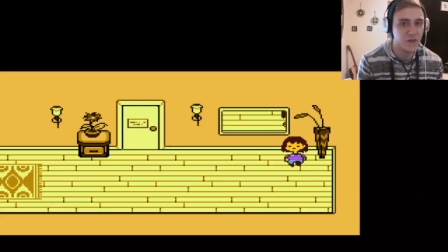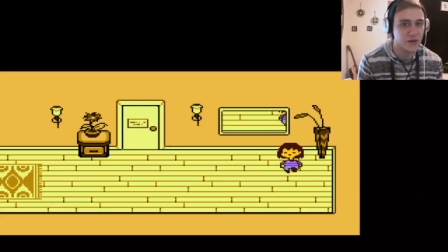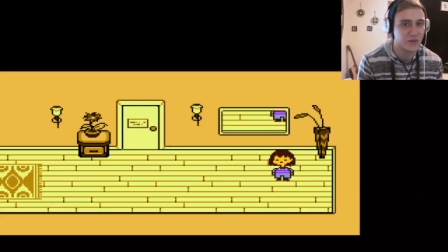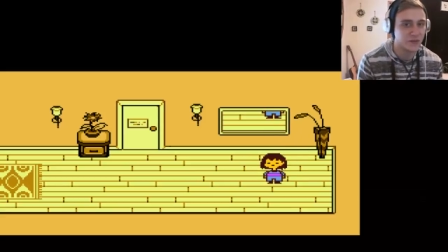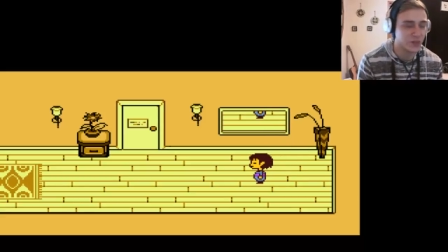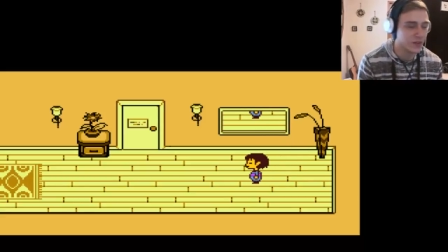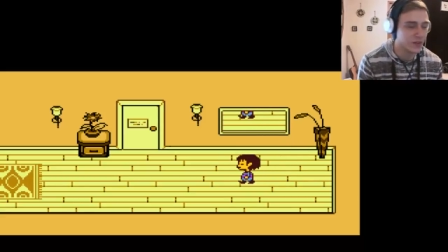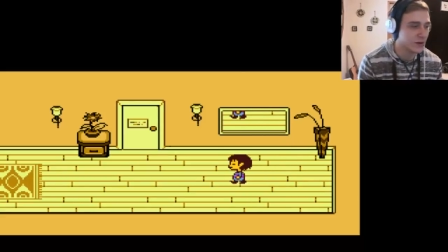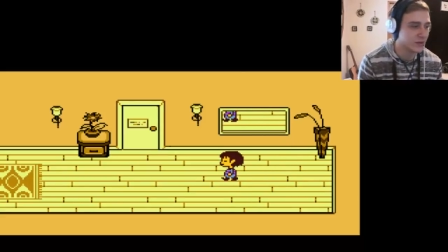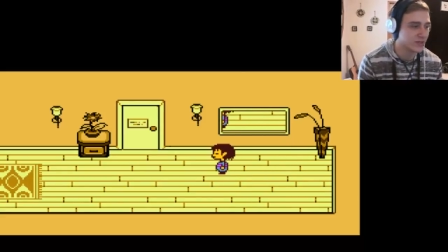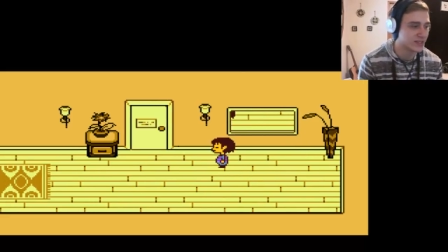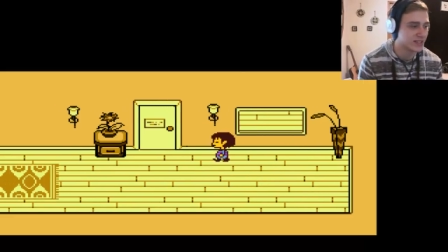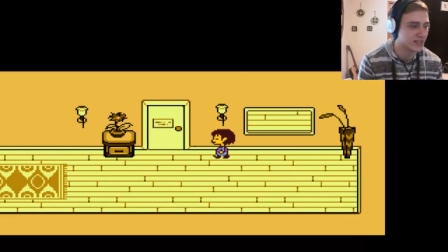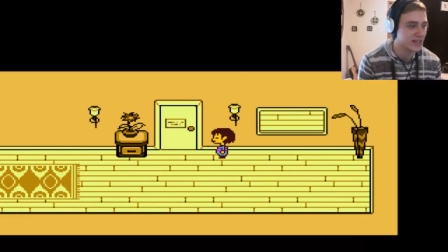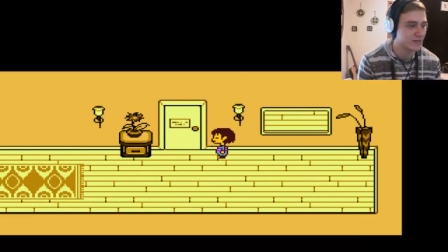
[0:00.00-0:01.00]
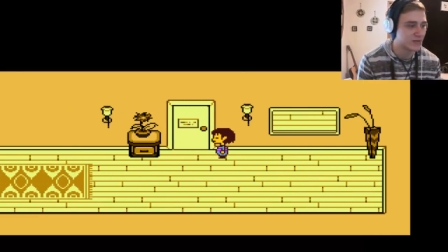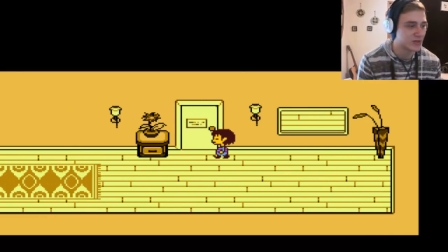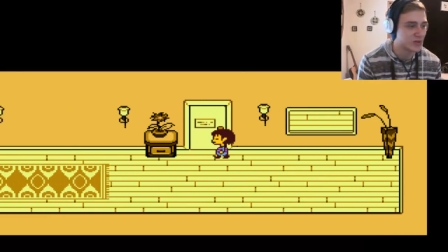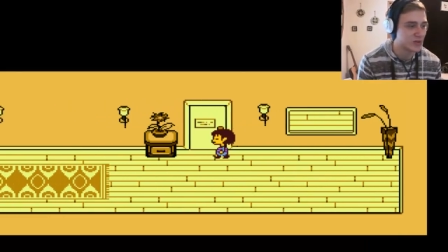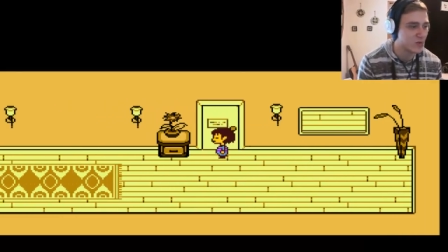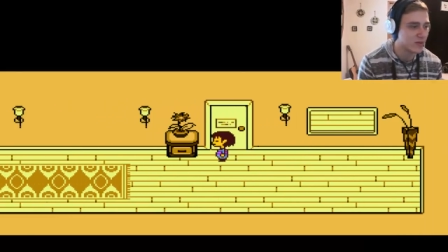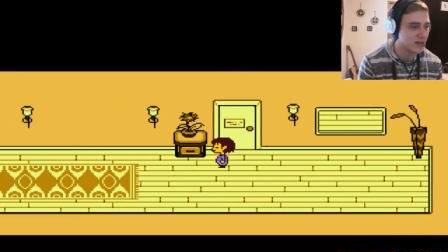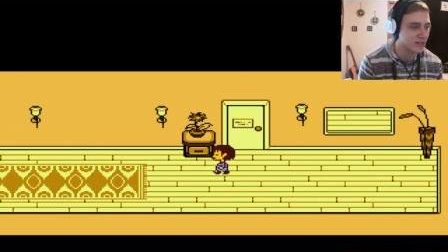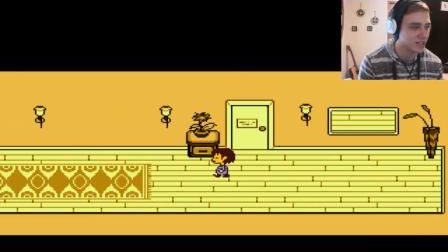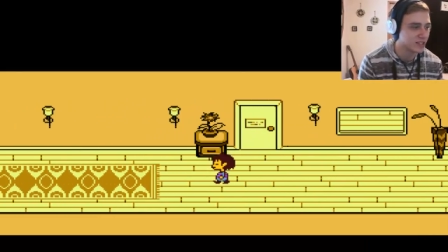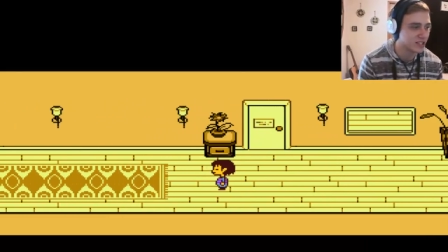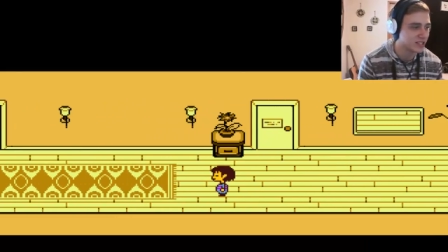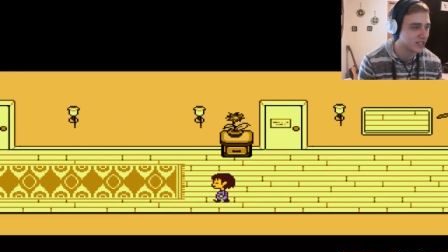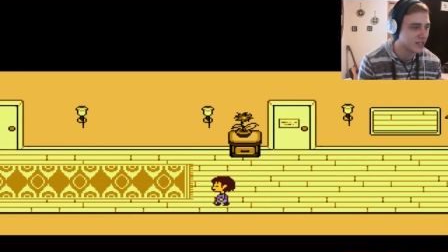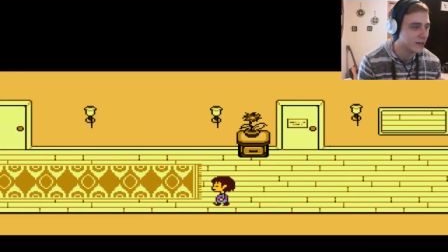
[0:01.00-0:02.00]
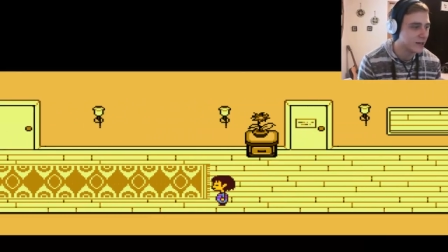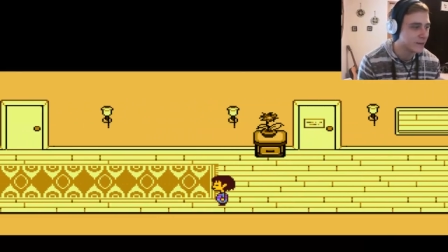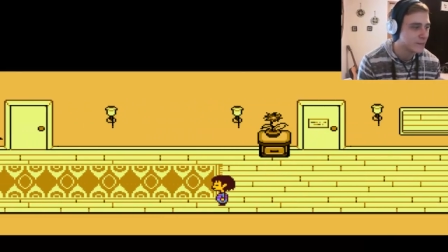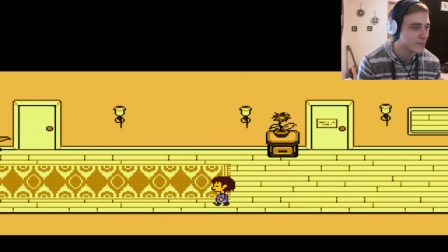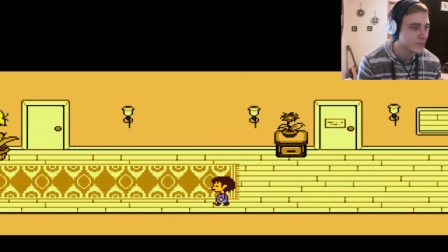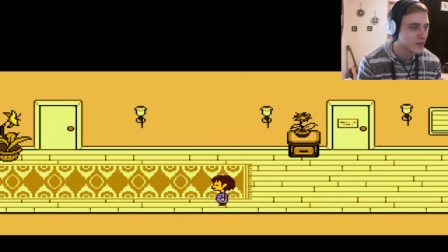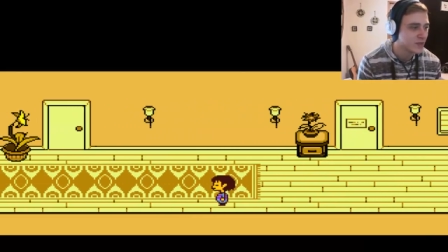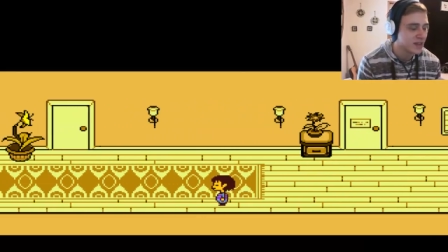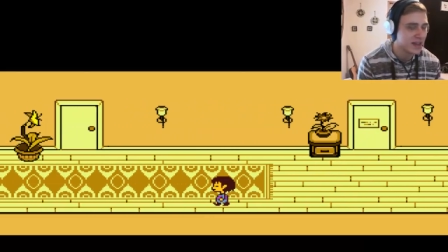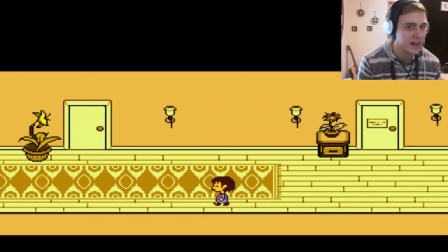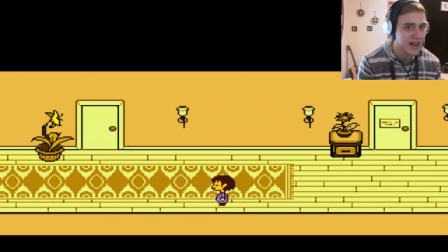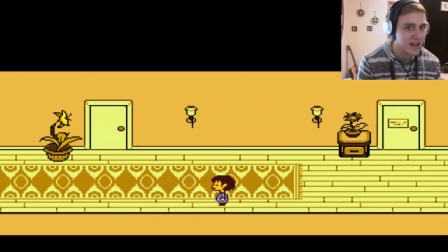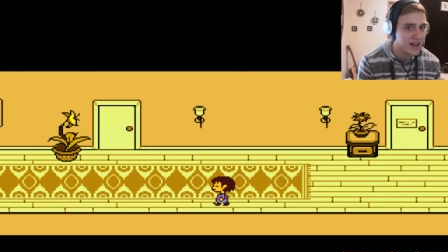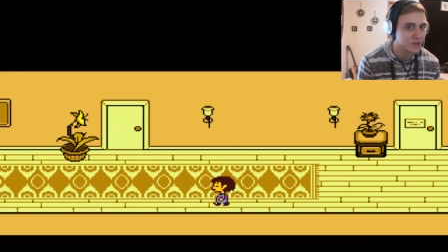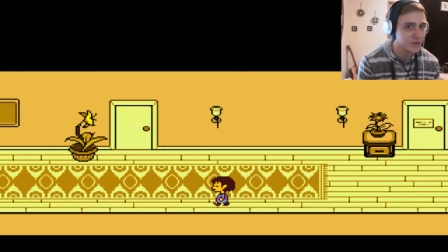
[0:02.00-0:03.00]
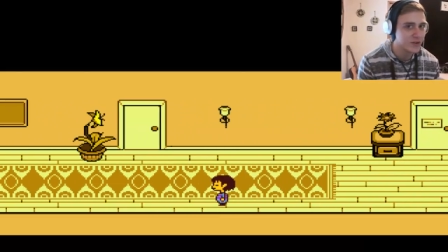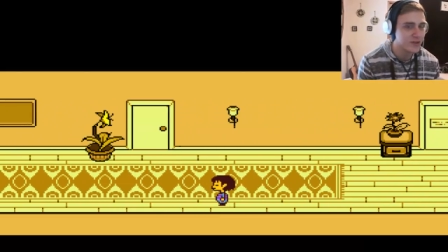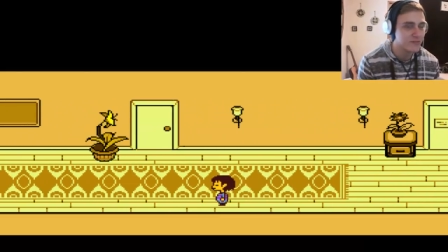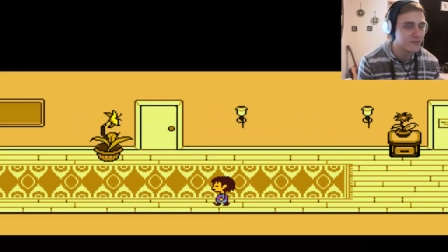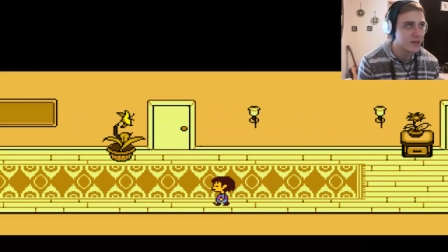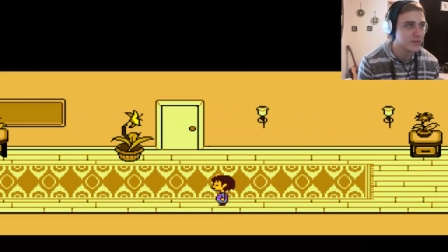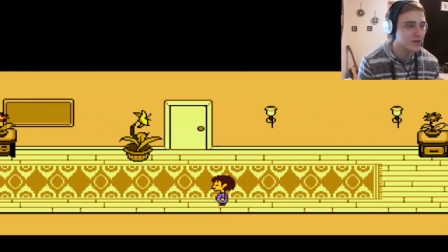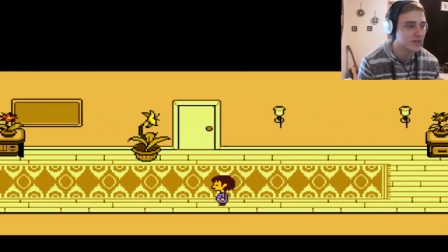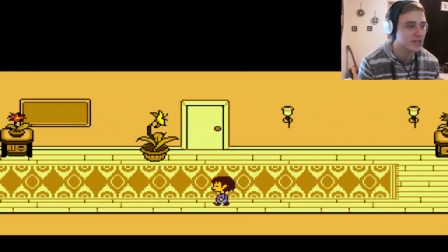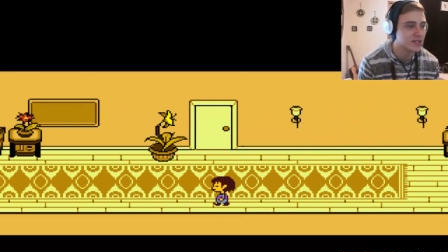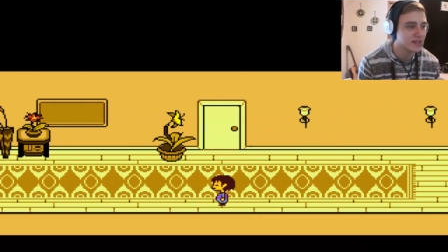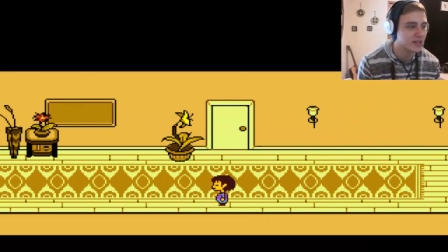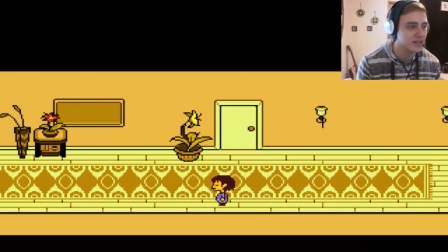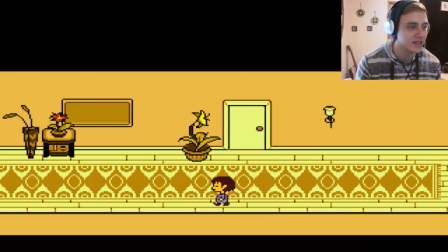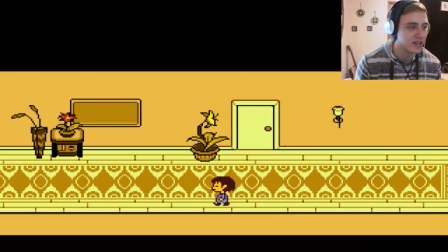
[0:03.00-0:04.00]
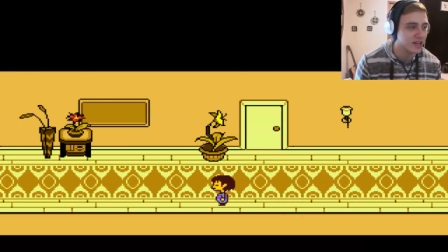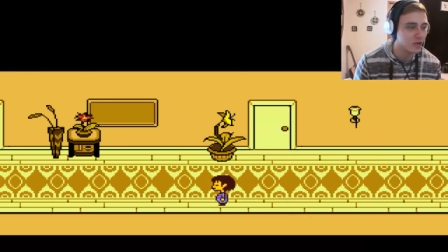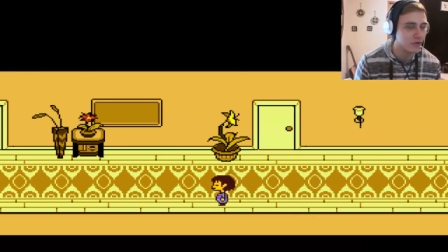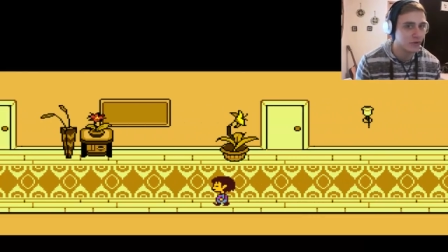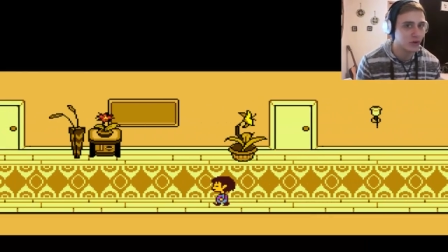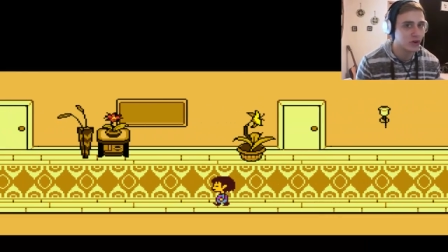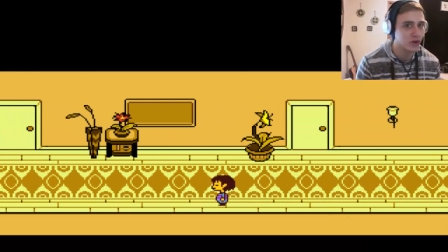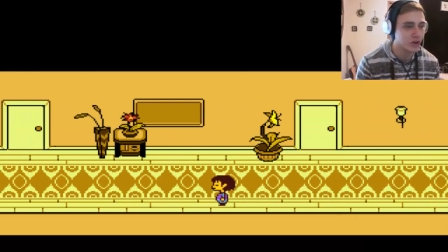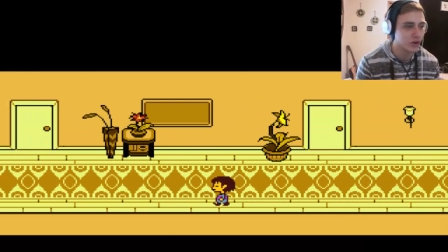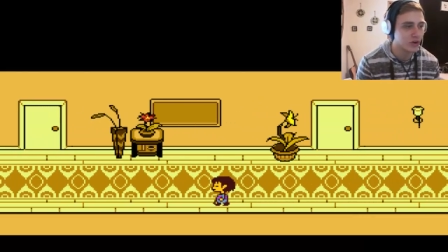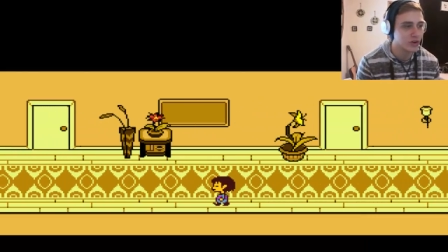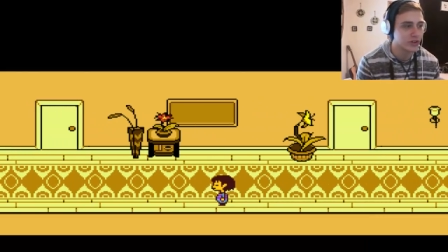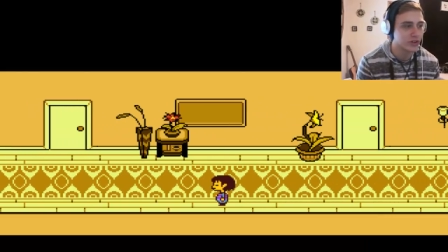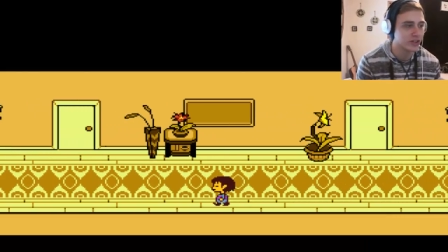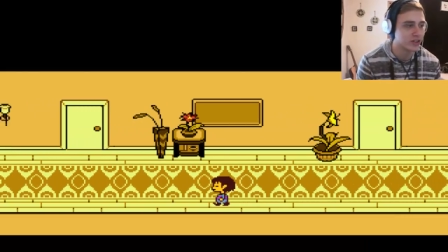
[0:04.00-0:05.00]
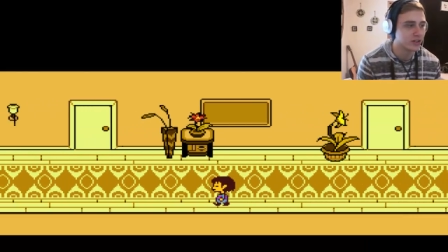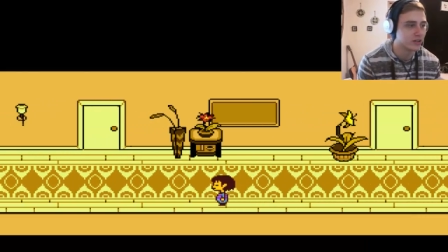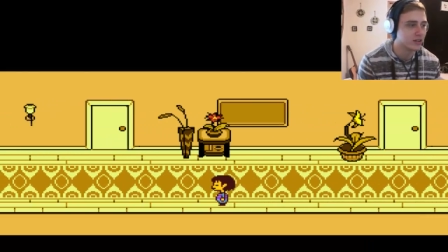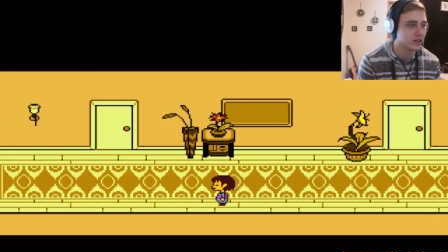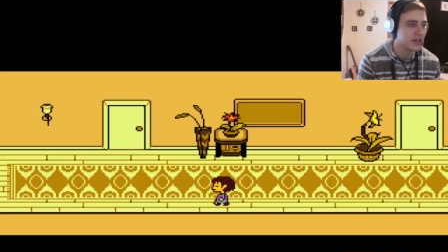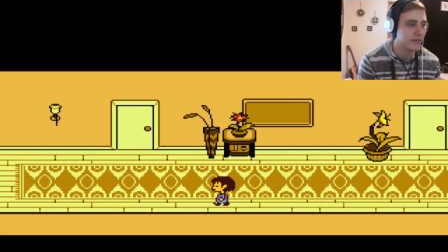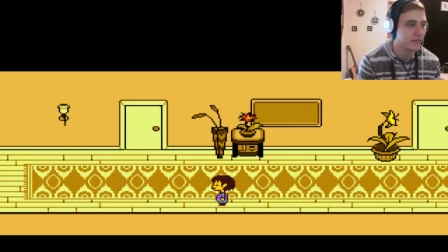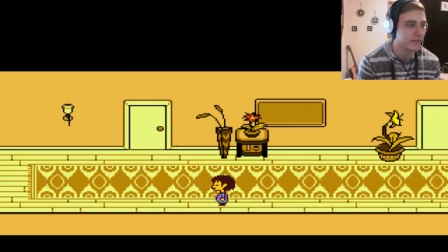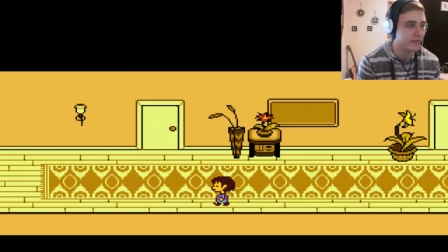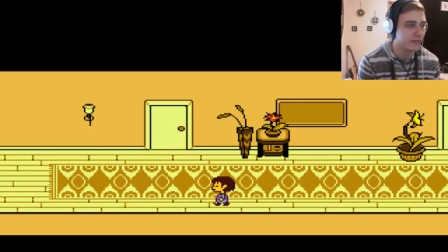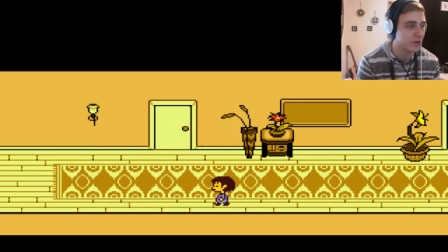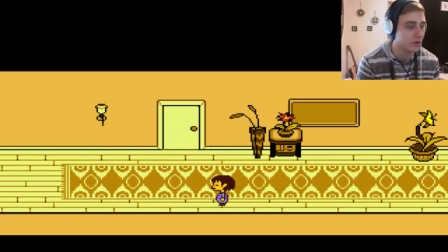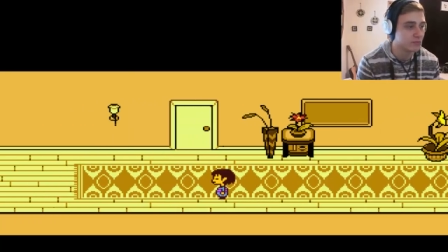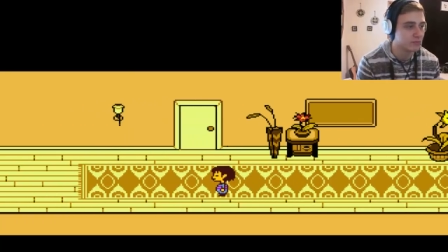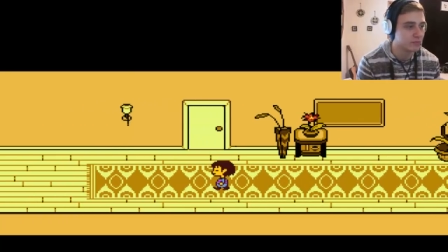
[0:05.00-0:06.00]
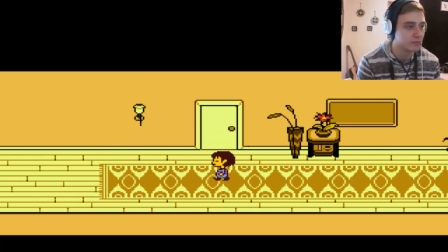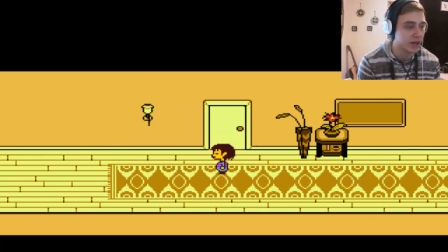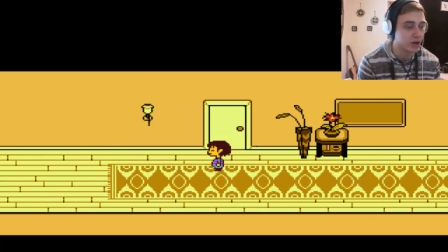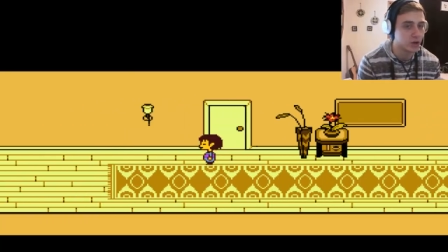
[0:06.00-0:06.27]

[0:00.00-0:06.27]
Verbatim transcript: what I love about, love about this game so much. It's like it actually remembers things that you learned earlier, and the